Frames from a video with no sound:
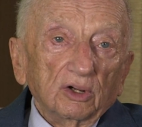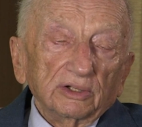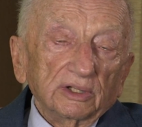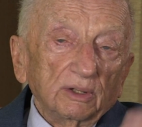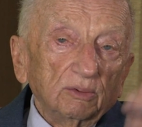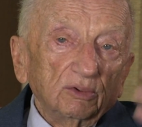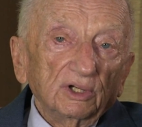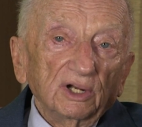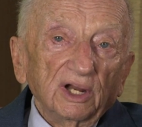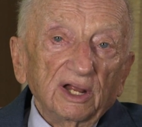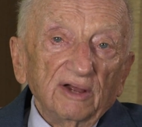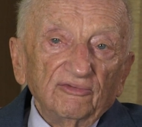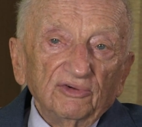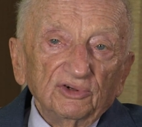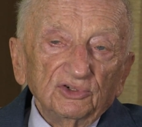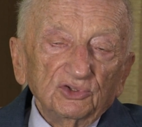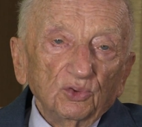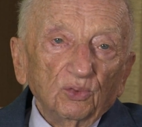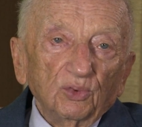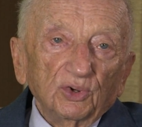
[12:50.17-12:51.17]
They would laugh
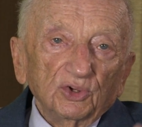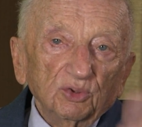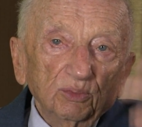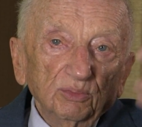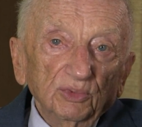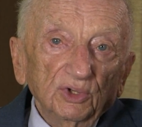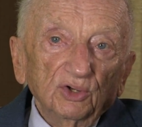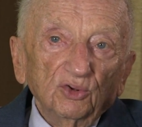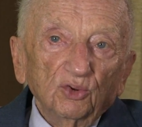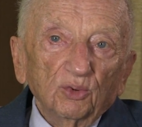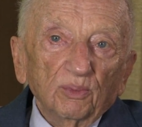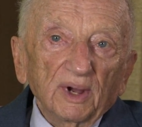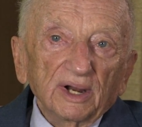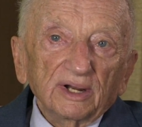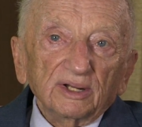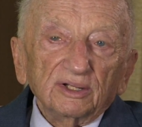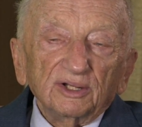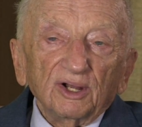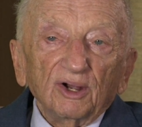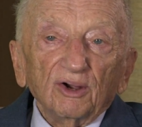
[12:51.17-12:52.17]
at you. What do you mean
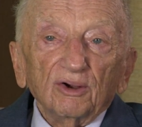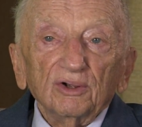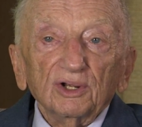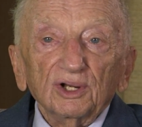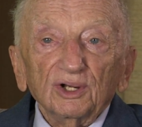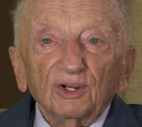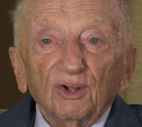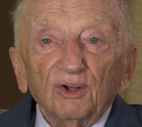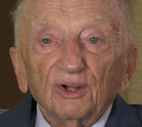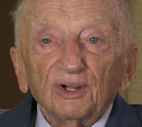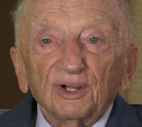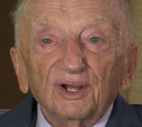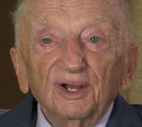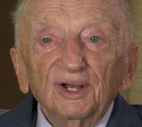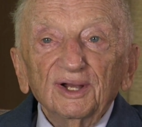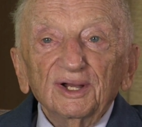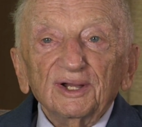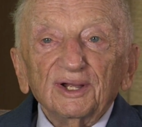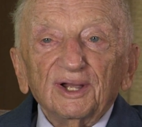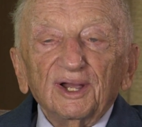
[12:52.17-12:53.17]
humanitarian law?
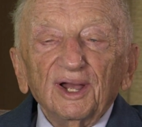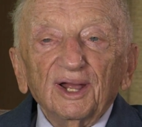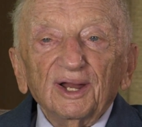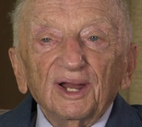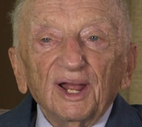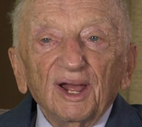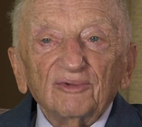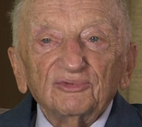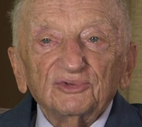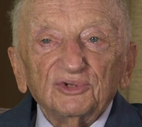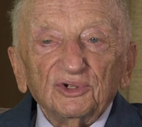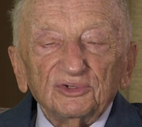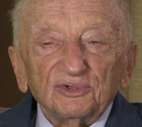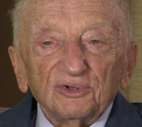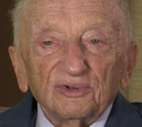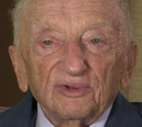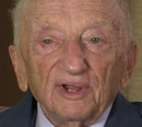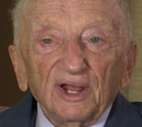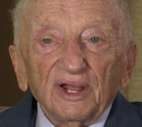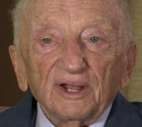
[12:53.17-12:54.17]
You can't have such a
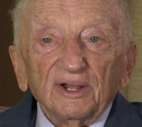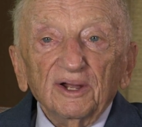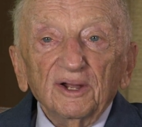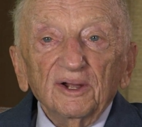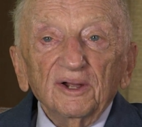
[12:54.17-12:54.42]
thing.